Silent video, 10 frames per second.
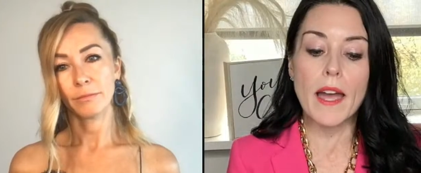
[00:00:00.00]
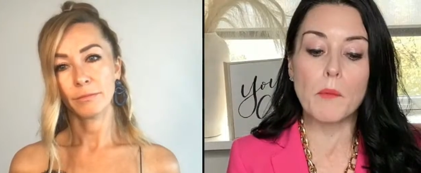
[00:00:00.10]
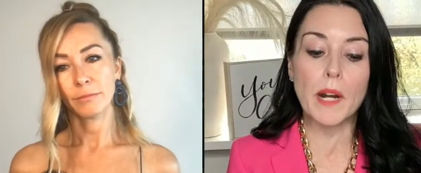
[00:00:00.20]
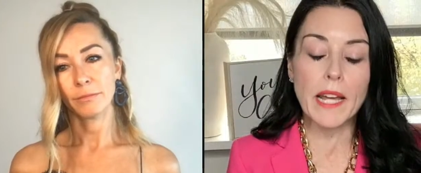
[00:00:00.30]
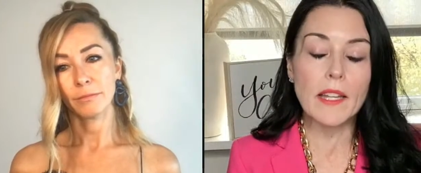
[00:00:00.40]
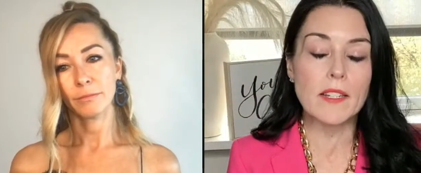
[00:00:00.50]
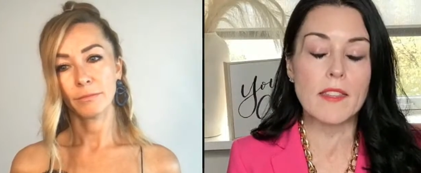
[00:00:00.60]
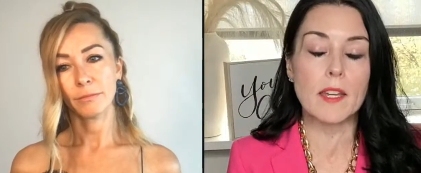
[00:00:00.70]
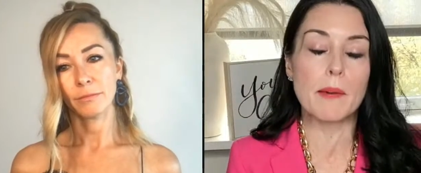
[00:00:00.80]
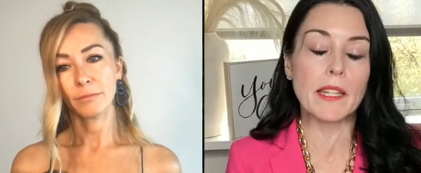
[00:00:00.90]
Speaker 1: what I like to
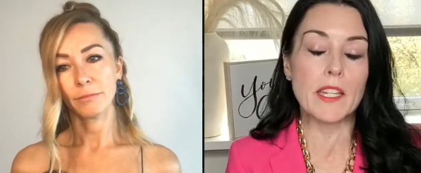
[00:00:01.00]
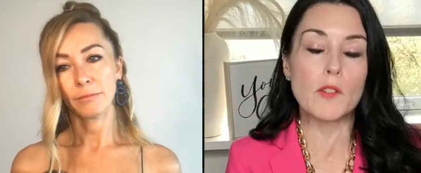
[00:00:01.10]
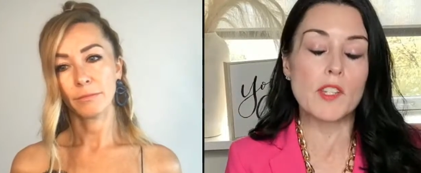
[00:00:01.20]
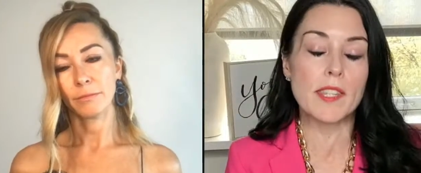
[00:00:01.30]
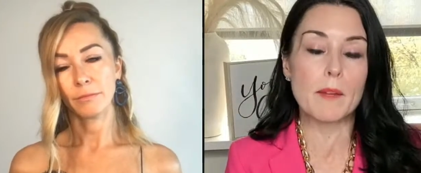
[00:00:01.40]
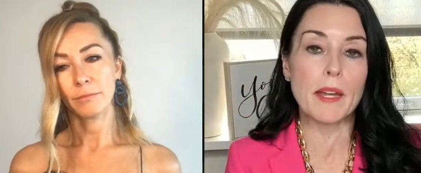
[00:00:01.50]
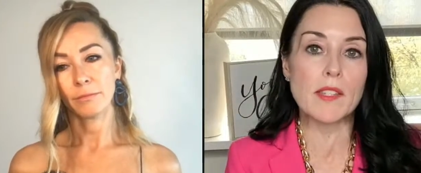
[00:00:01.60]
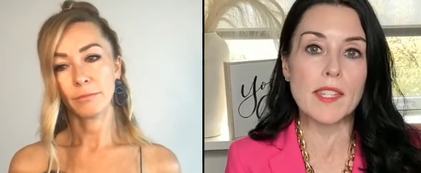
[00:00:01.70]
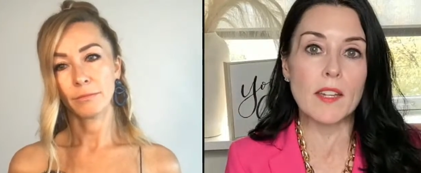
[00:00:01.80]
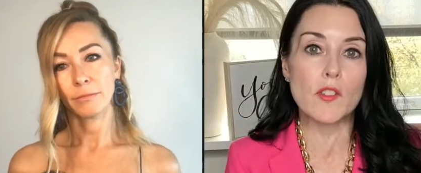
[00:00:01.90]
think about, like you just said
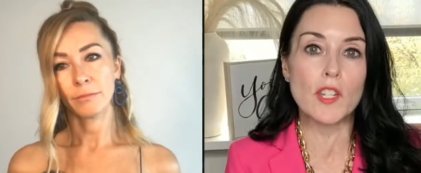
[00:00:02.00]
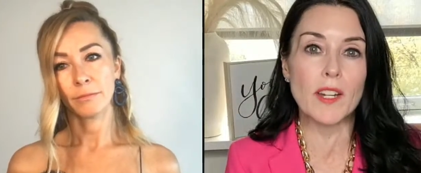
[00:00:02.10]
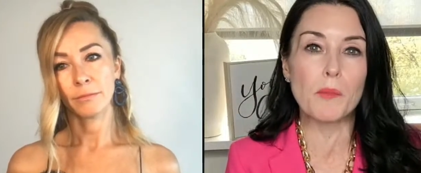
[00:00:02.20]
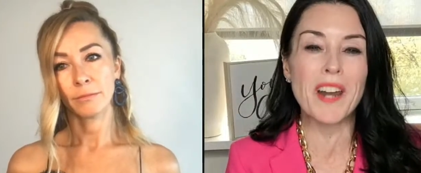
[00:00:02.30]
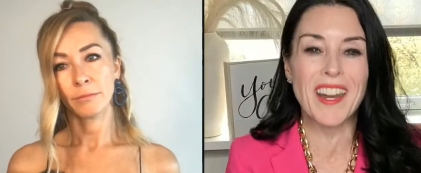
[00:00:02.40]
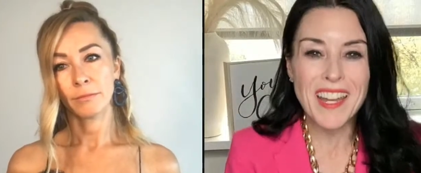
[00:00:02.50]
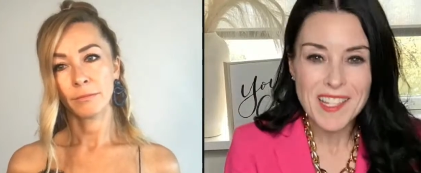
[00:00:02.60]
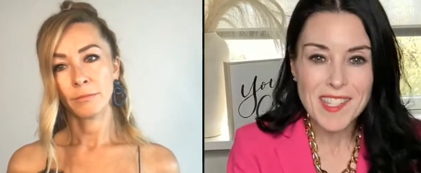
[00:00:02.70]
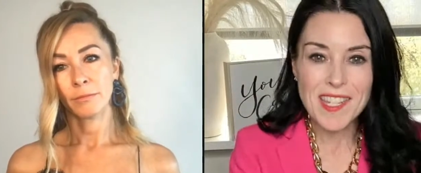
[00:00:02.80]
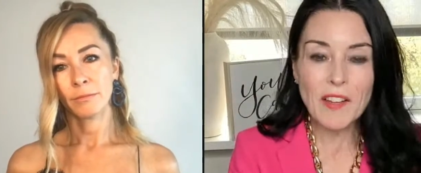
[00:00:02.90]
about sales, Shanda, we're not
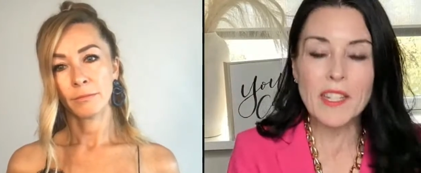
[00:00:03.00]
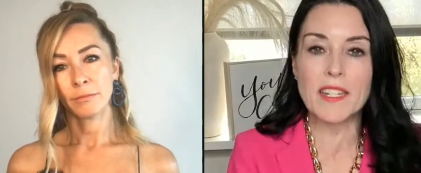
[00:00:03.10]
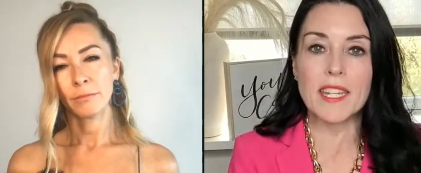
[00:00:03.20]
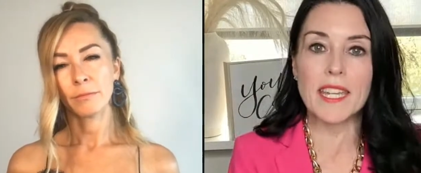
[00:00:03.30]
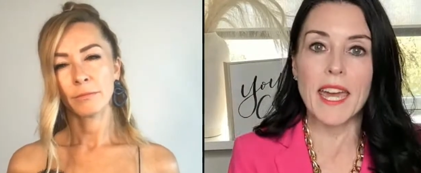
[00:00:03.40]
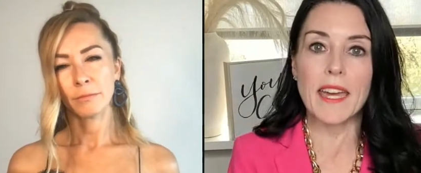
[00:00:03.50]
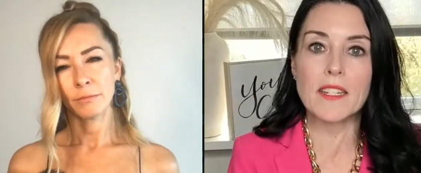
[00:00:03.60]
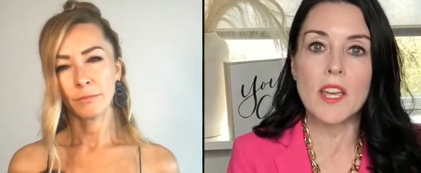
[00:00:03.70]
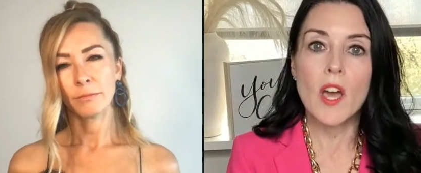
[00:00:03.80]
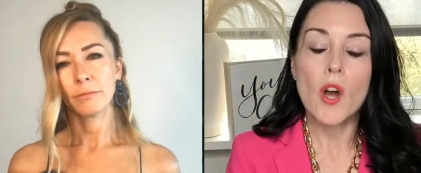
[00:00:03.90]
selling to
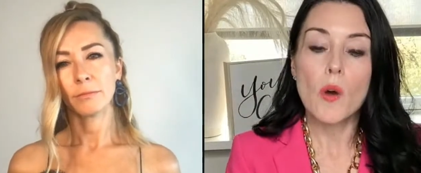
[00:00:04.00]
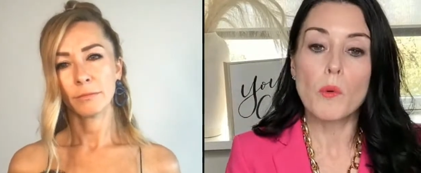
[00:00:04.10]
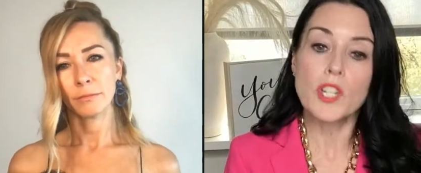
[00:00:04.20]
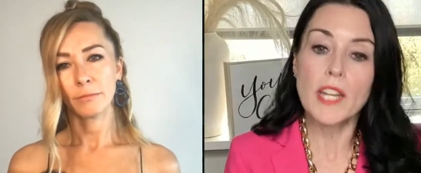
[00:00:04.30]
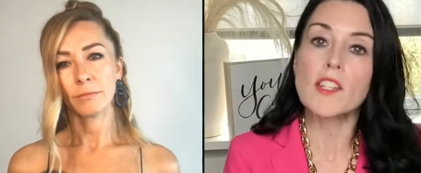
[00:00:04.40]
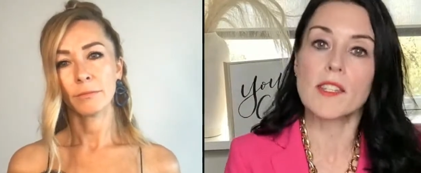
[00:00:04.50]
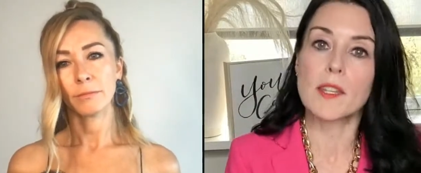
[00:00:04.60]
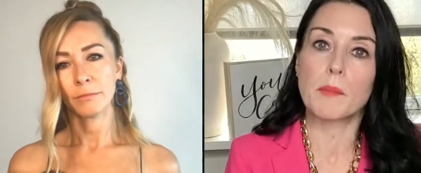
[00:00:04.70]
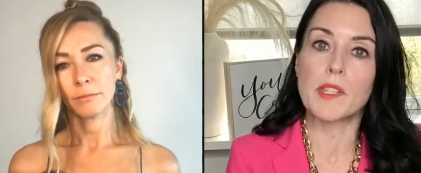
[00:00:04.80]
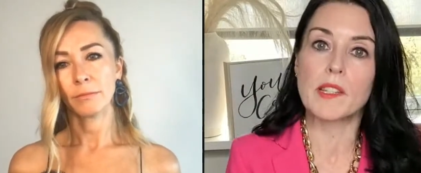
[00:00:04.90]
get, we're changing
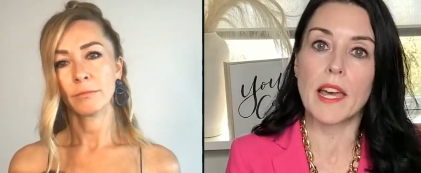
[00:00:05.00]
someone's